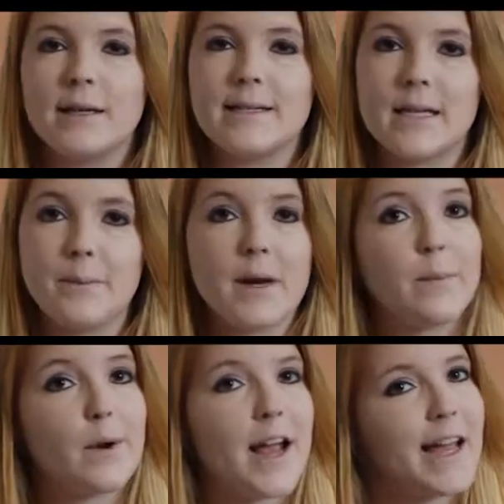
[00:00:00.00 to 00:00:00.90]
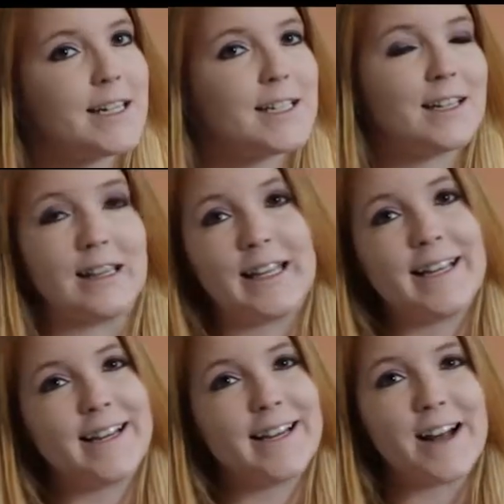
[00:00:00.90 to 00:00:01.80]
Tip number 8,
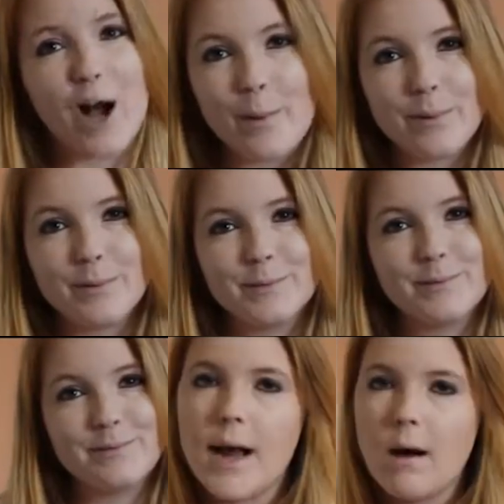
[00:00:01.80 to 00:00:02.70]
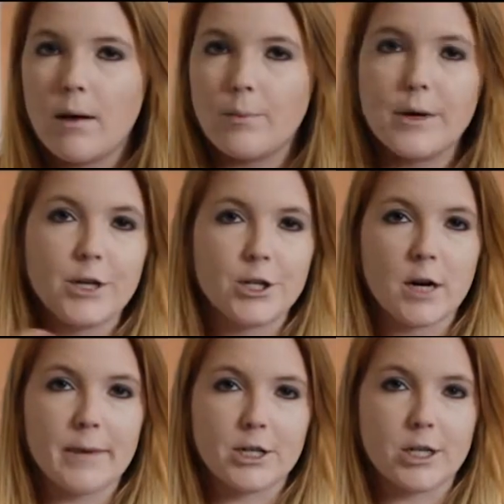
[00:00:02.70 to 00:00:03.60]
link it up. Now, I'm pretty sure I
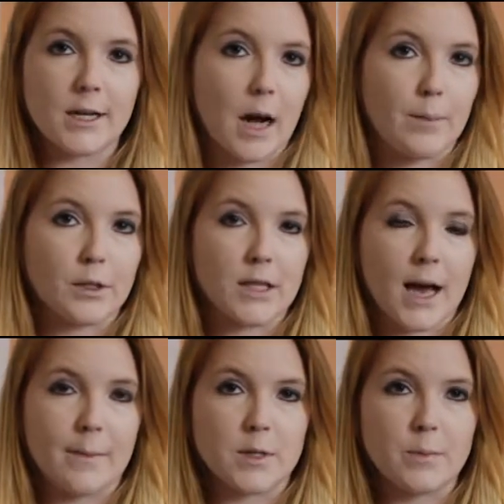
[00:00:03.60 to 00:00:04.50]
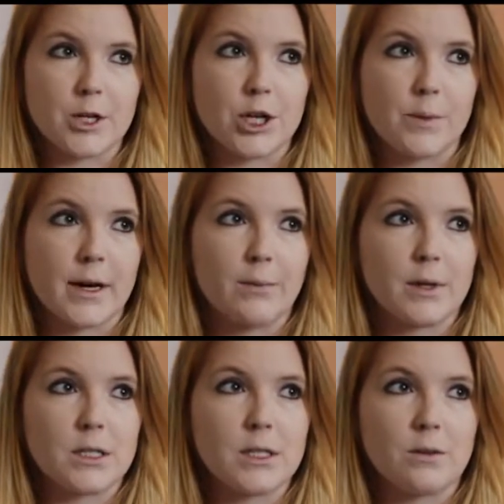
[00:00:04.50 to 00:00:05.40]
mentioned a couple times, especially when it
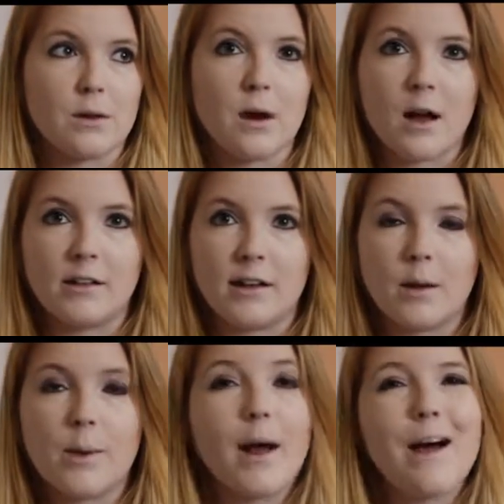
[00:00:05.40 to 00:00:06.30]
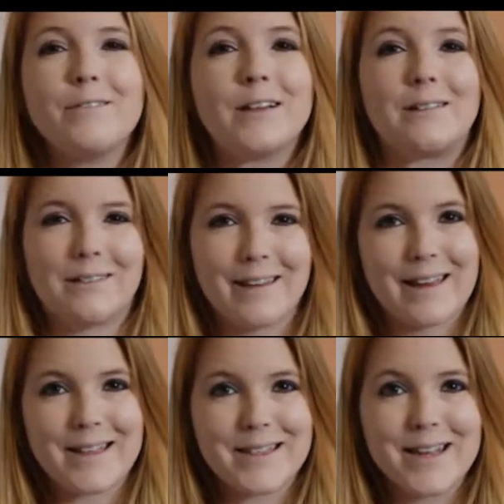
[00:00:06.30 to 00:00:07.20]
was to the content, about having
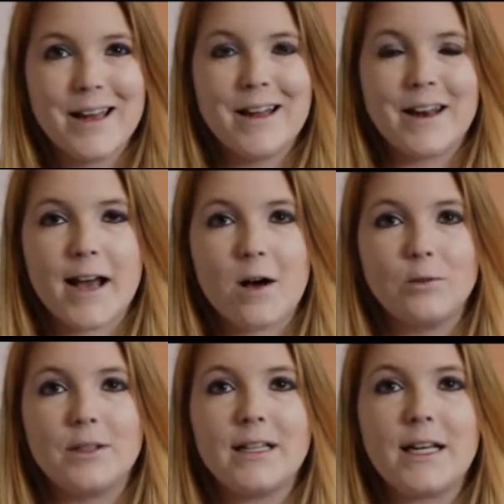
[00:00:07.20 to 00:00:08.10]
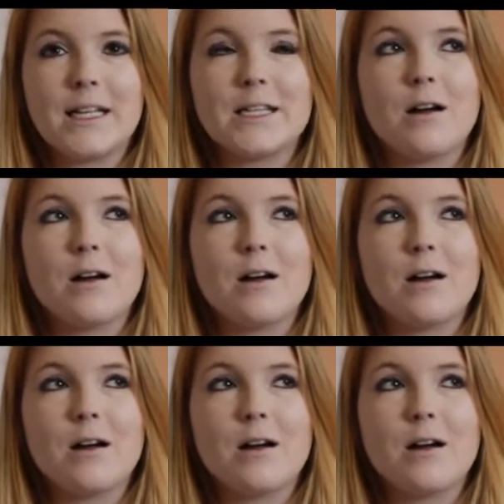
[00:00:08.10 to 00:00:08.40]
links. Now, links